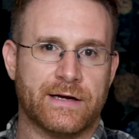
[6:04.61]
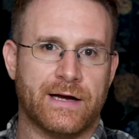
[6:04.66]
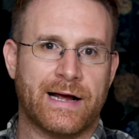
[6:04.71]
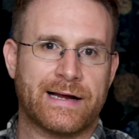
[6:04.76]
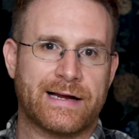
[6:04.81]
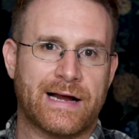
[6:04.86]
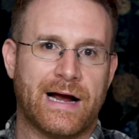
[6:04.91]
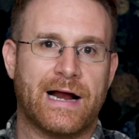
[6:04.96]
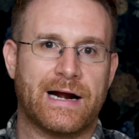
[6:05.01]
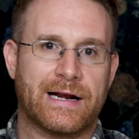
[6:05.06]

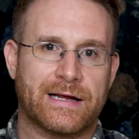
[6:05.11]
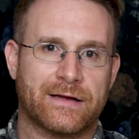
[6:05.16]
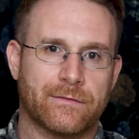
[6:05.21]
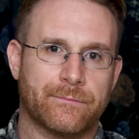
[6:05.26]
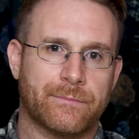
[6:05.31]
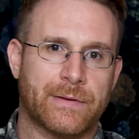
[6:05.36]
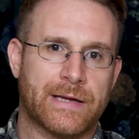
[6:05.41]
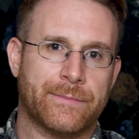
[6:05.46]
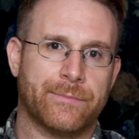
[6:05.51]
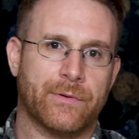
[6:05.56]
iconic
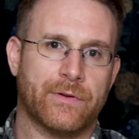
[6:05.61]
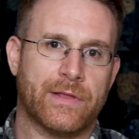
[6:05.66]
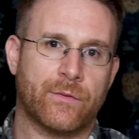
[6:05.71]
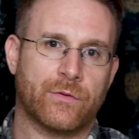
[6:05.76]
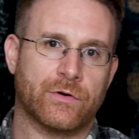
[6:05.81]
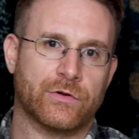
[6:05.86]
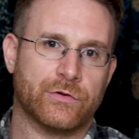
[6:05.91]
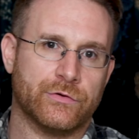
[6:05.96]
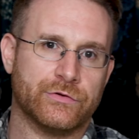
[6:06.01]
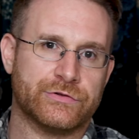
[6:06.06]
people that
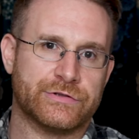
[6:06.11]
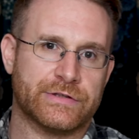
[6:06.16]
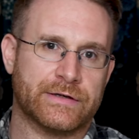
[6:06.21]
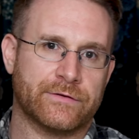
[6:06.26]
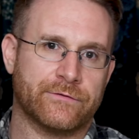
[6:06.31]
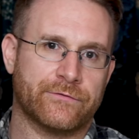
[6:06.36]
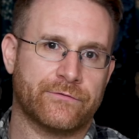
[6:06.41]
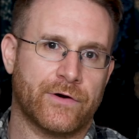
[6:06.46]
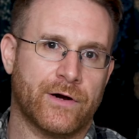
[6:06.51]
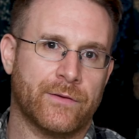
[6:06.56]
we're
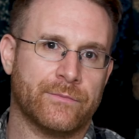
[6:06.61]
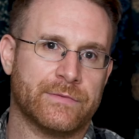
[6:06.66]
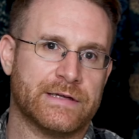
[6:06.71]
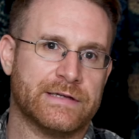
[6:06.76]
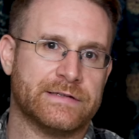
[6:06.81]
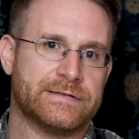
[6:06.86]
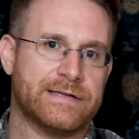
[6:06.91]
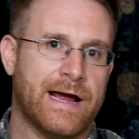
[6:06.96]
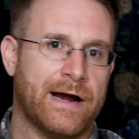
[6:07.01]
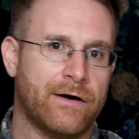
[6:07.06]
losing from
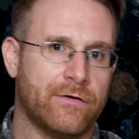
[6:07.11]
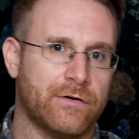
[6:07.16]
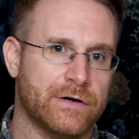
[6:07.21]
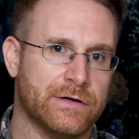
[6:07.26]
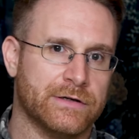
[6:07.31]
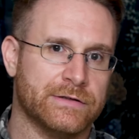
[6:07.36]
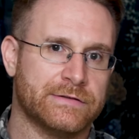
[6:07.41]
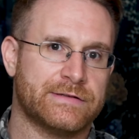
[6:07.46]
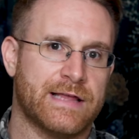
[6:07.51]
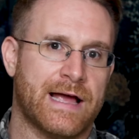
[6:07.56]
these
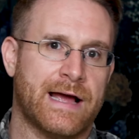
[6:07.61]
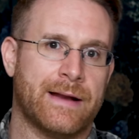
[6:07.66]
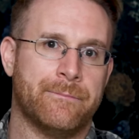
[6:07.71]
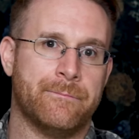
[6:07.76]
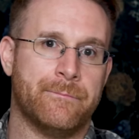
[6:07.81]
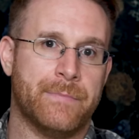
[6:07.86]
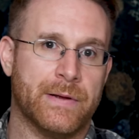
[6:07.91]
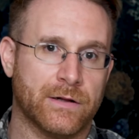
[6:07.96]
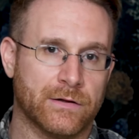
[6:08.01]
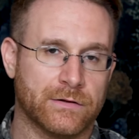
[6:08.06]
eras
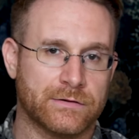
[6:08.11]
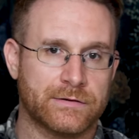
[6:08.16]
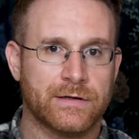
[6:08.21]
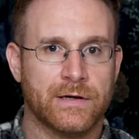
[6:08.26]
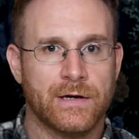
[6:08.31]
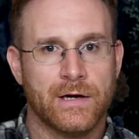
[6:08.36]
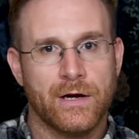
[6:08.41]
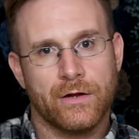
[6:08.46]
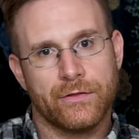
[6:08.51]
that built